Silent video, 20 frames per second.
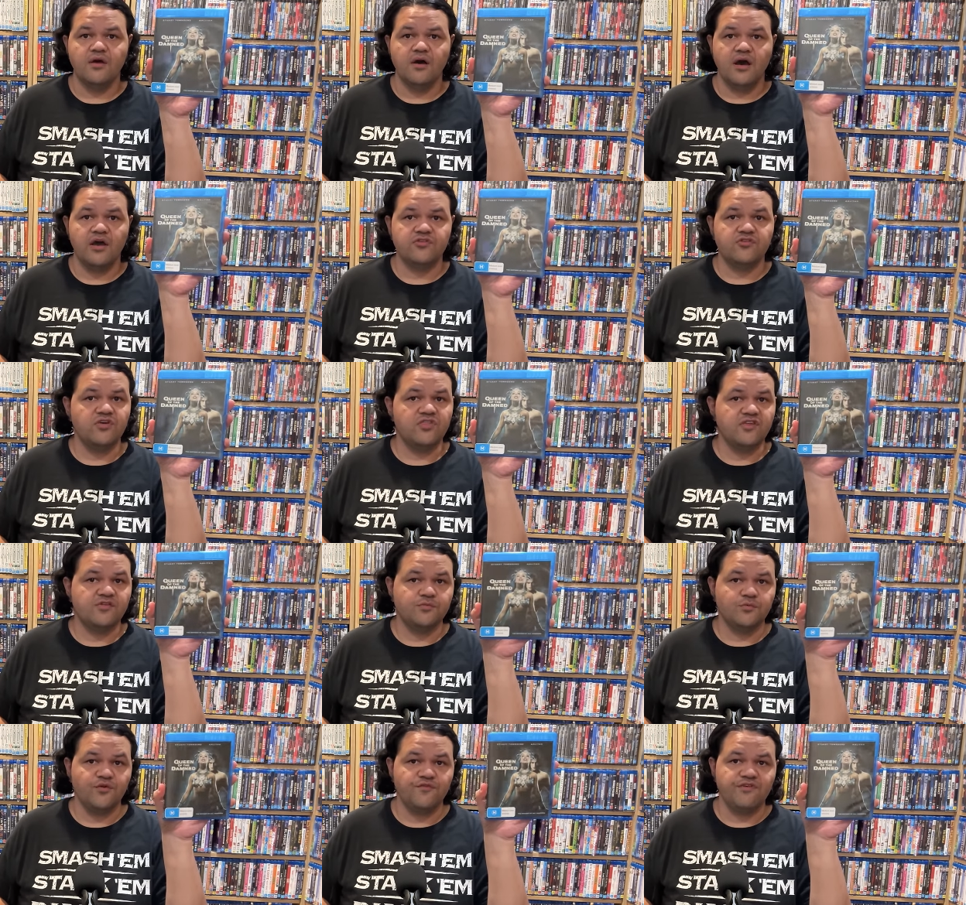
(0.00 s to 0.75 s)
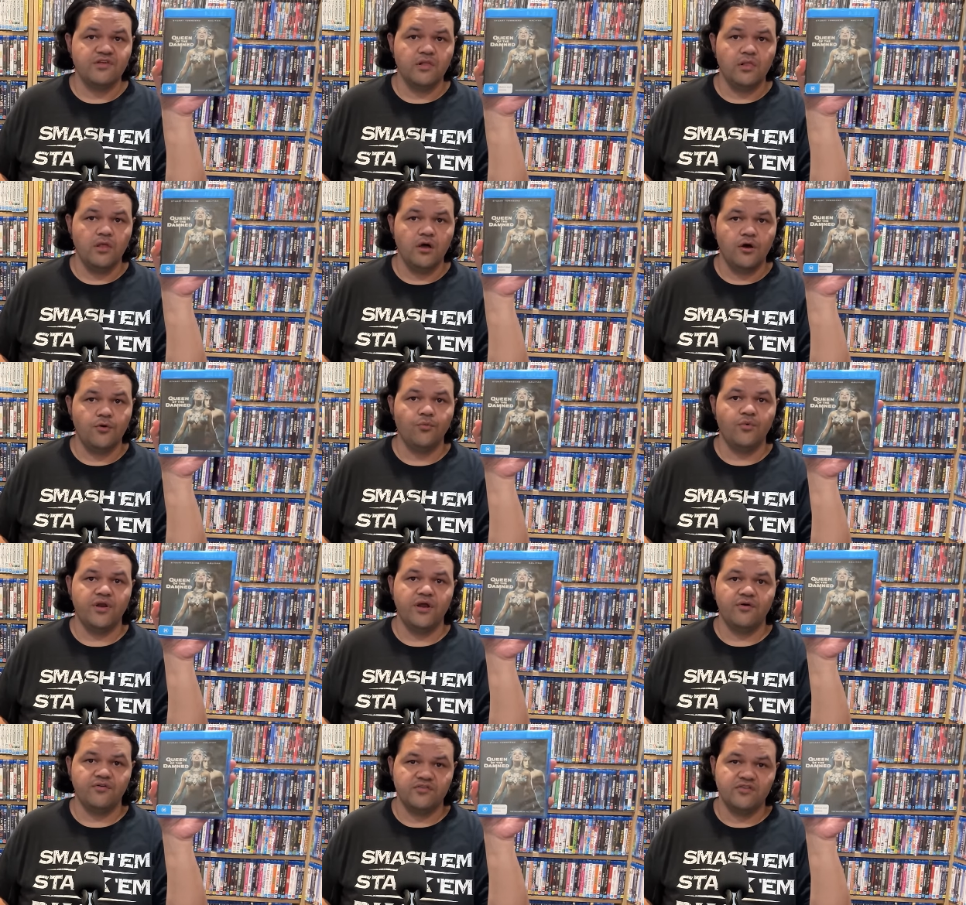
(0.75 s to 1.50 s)
I turned this movie a lot
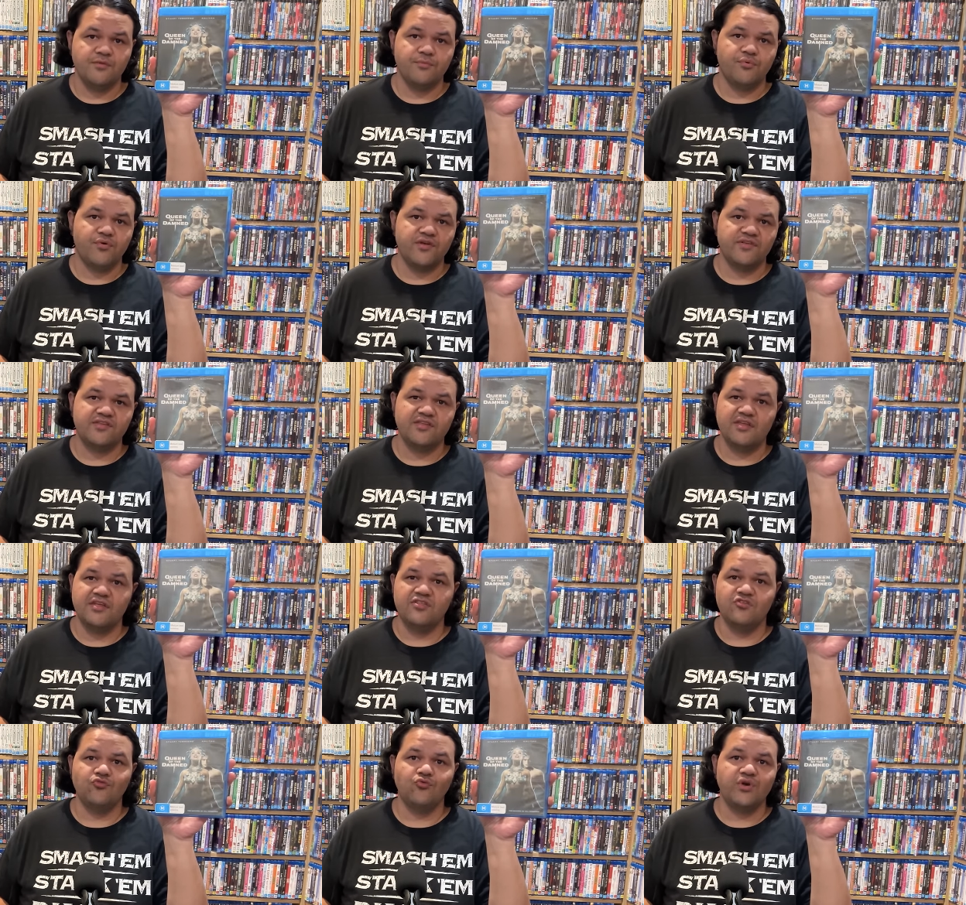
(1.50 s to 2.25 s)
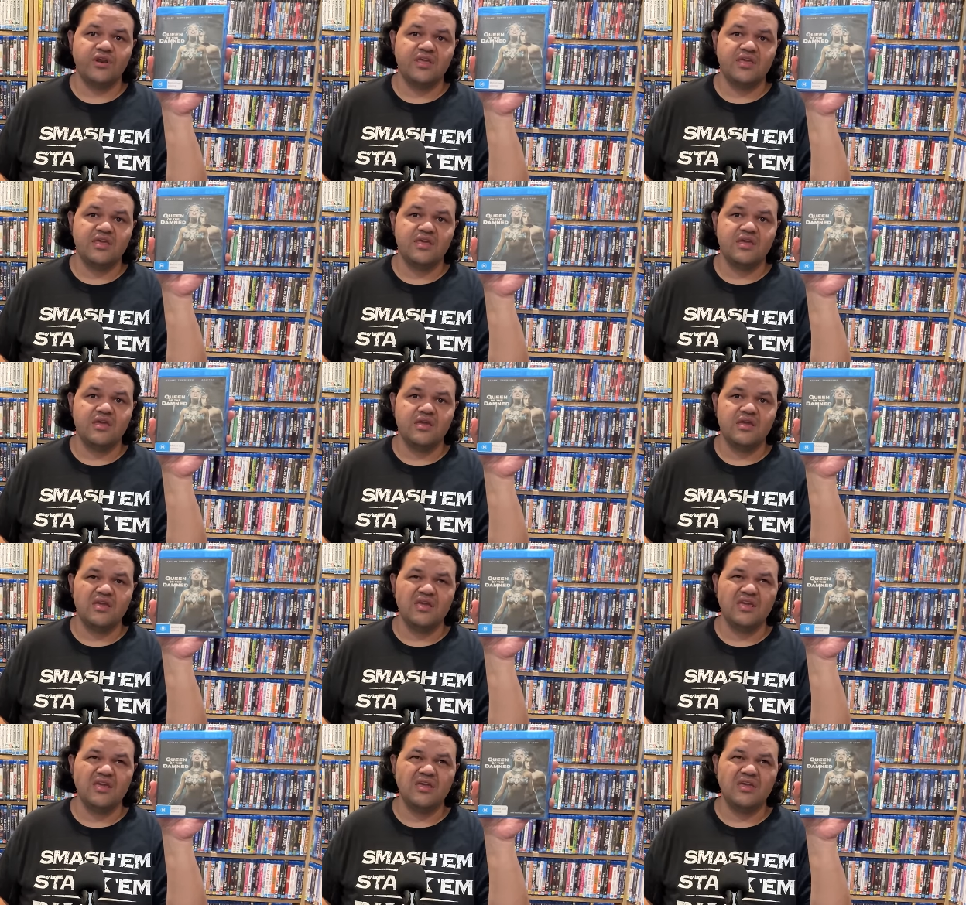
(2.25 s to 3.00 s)
when I was depressed in
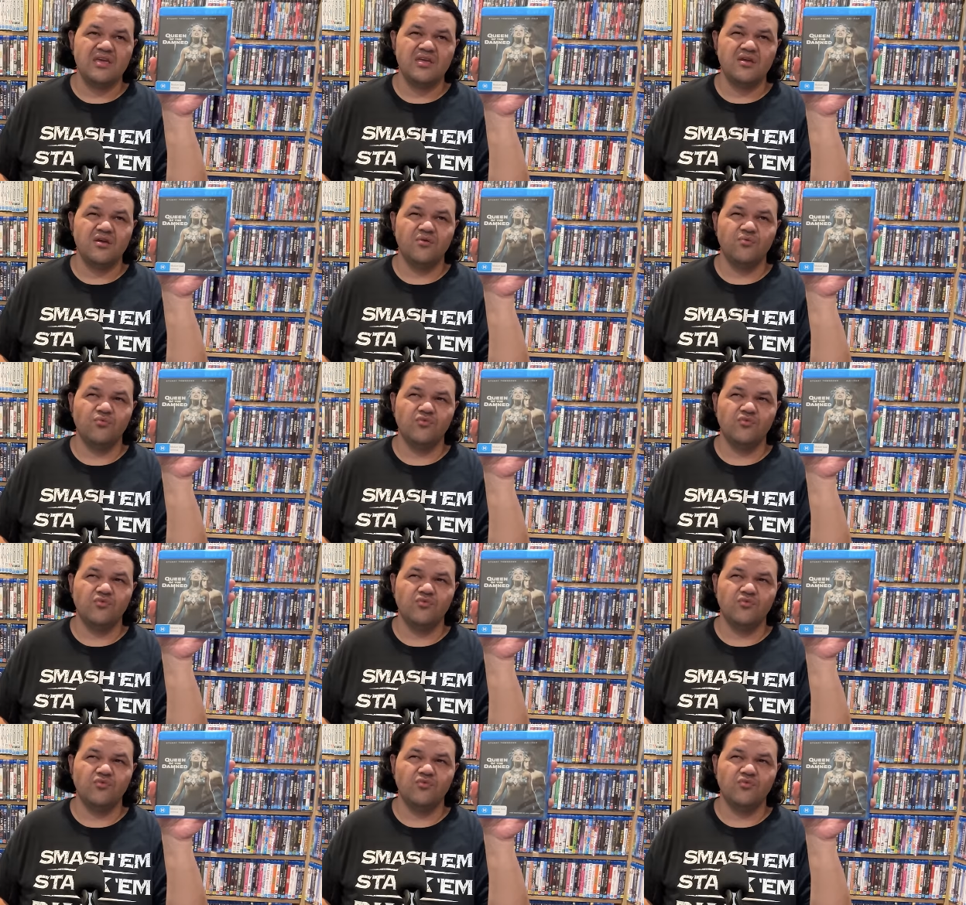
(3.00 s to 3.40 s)
twenty,